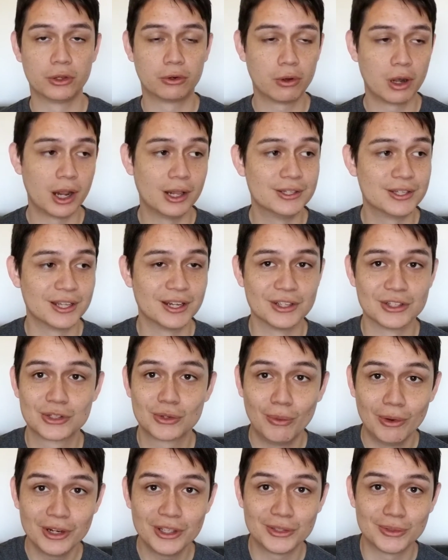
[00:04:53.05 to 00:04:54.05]
craziness
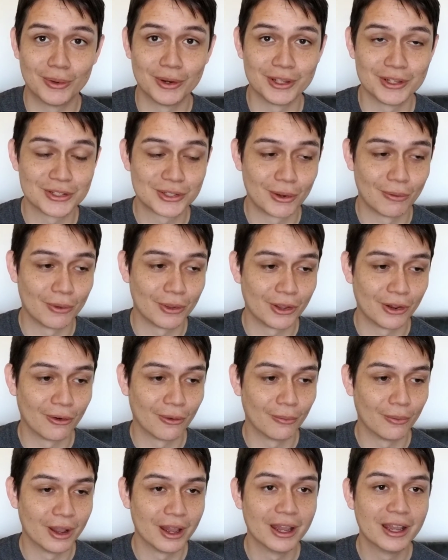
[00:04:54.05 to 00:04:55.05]
2020 is throwing our
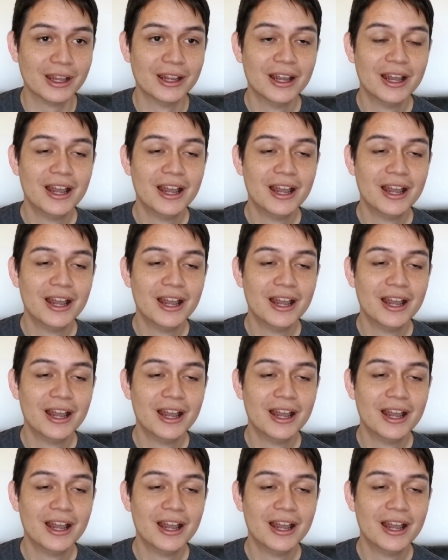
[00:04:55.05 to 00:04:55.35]
way,